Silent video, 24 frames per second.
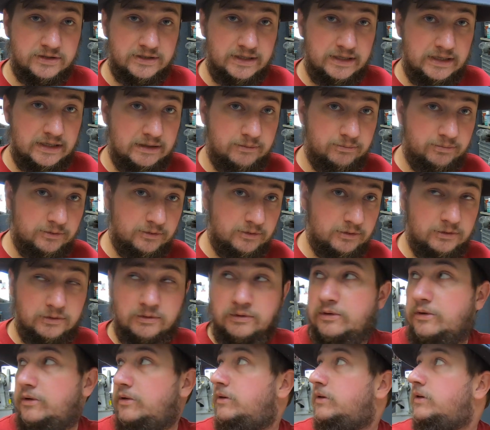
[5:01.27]
tape
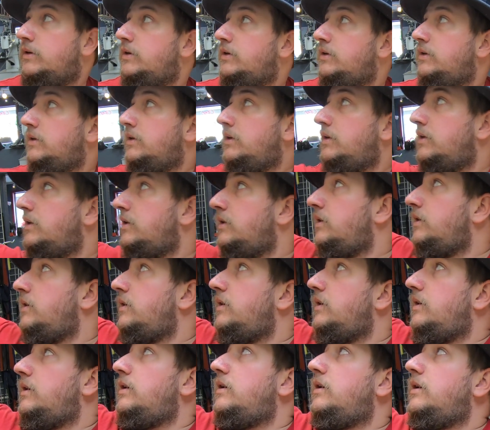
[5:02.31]
or
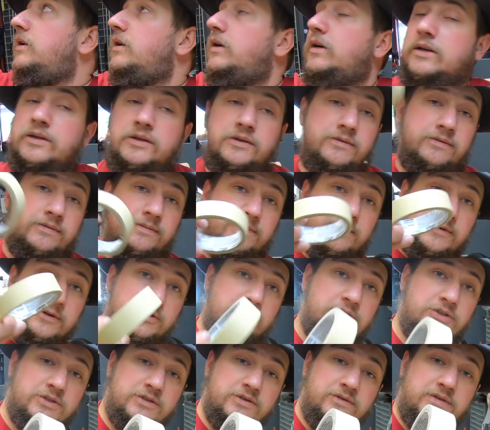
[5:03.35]
other
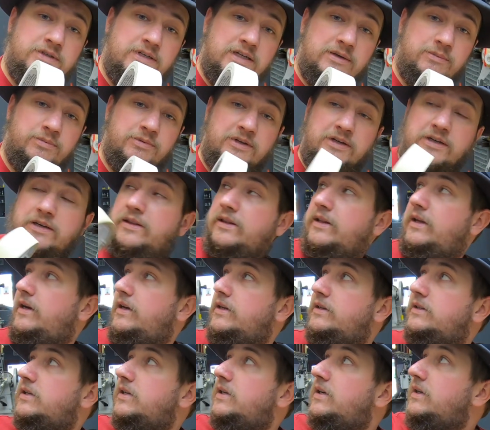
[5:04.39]
versions of tape like
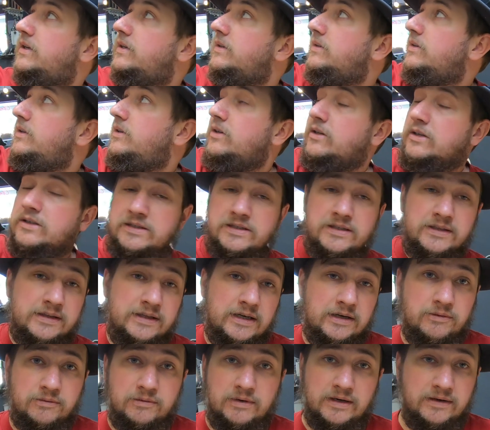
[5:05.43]
that, you're going to see
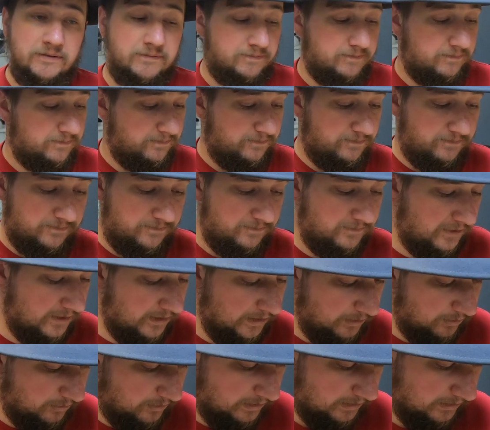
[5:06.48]
that red
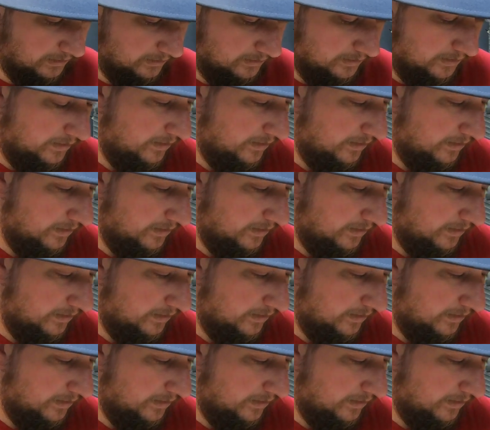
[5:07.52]
very well.